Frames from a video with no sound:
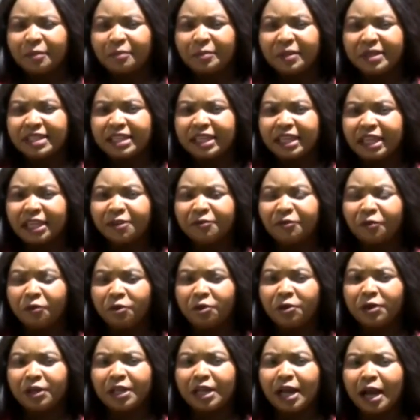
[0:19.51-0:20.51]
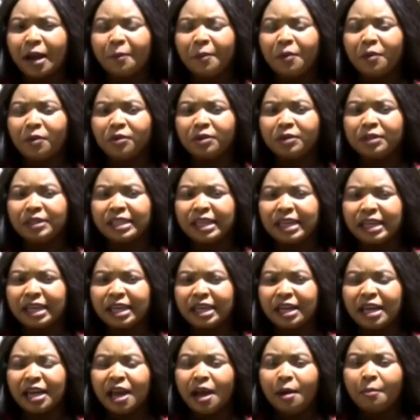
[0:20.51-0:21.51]
uh, basically following up on
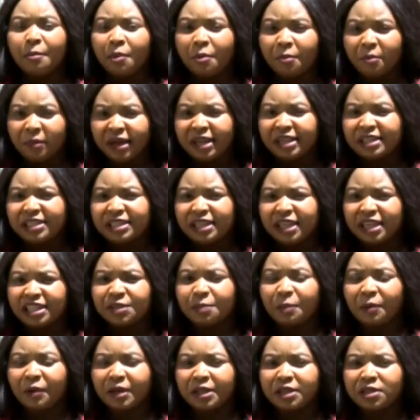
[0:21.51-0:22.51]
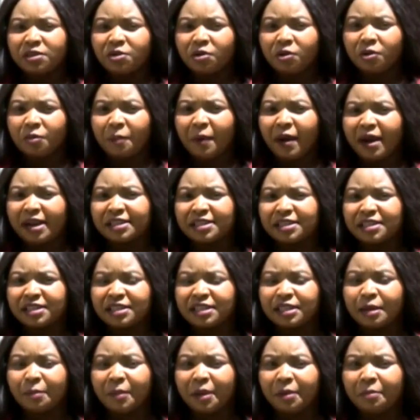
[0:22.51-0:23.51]
the momentous political
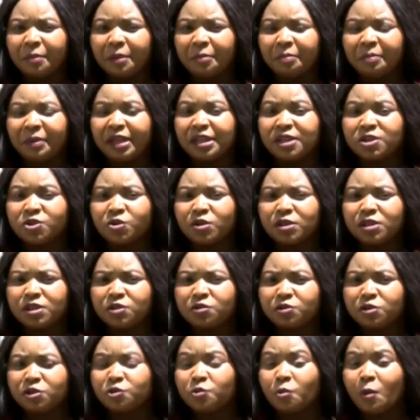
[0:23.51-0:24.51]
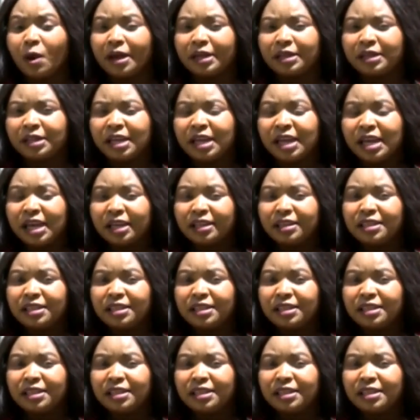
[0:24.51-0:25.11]
parties amendment bill 2021.